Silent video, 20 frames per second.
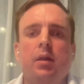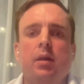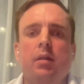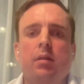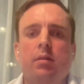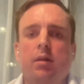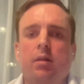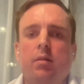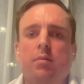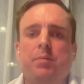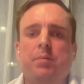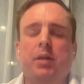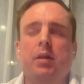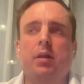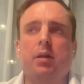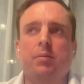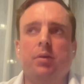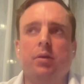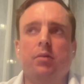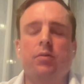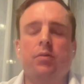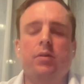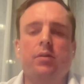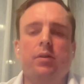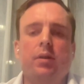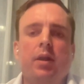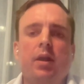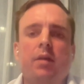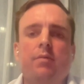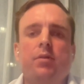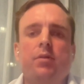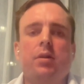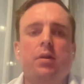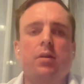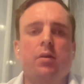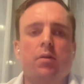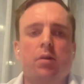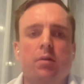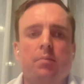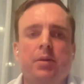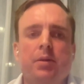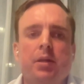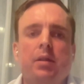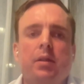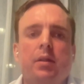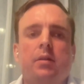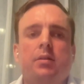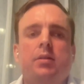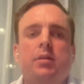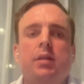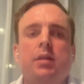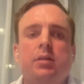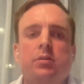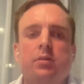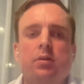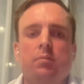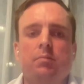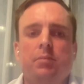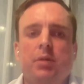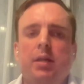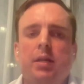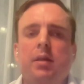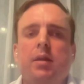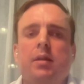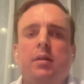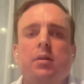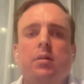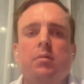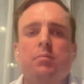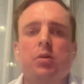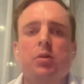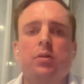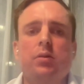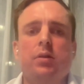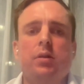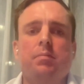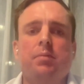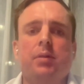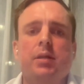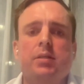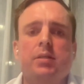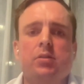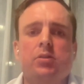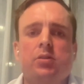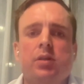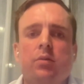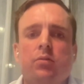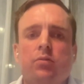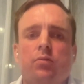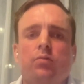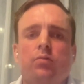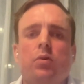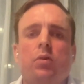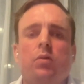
it's, it's become increasingly evident, in our opinion, that T cell mediated immunity plays a central